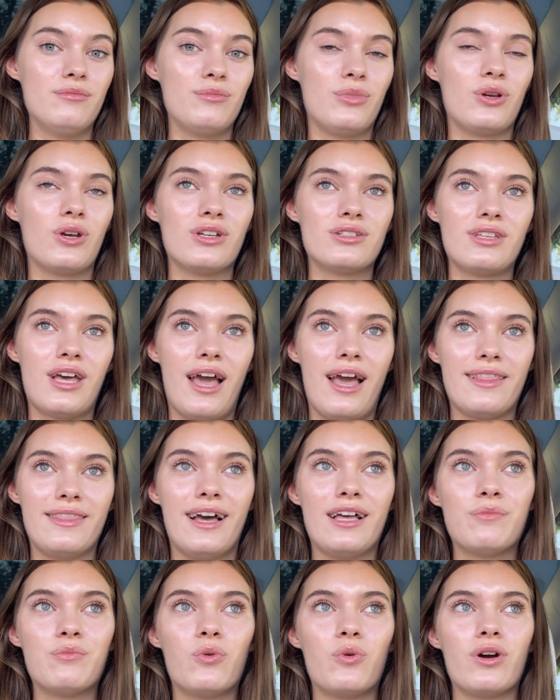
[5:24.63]
because at
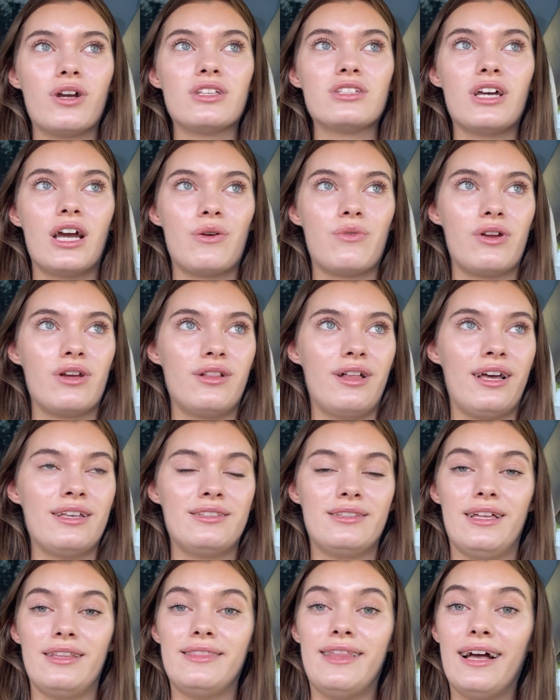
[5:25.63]
that point I realized
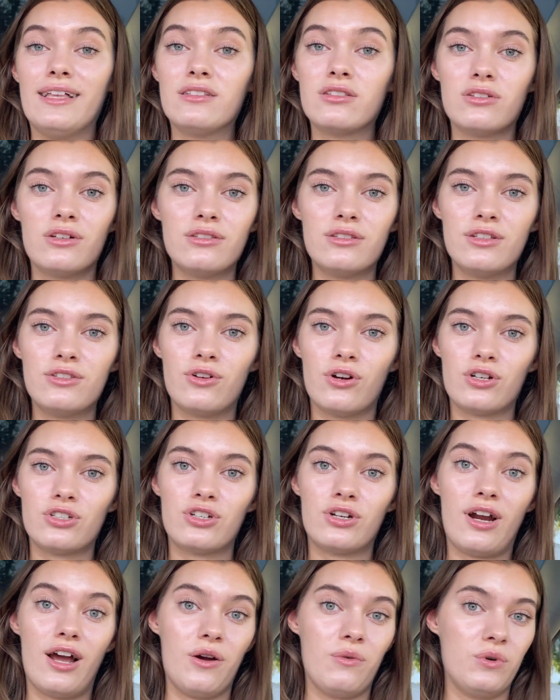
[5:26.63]
that that's not the
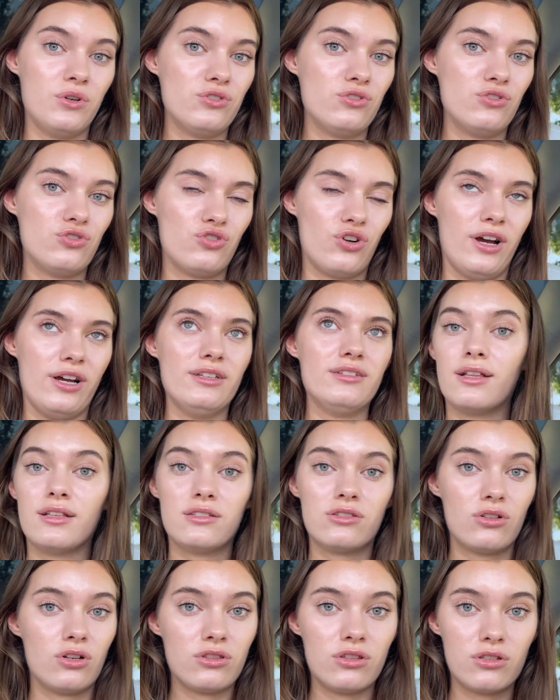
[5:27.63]
doctor I want to trust, that's
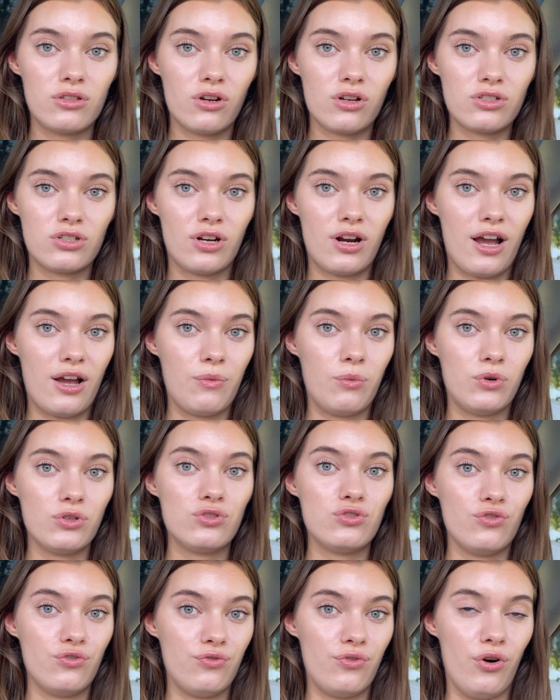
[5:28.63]
not the doctor I want
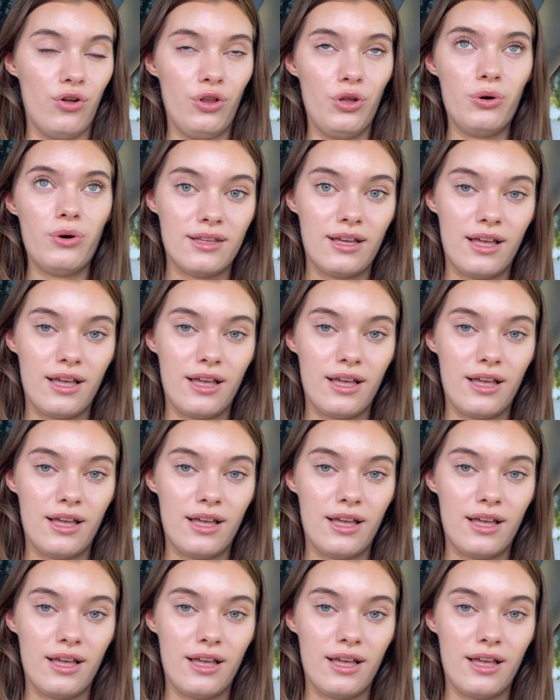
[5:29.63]
to follow,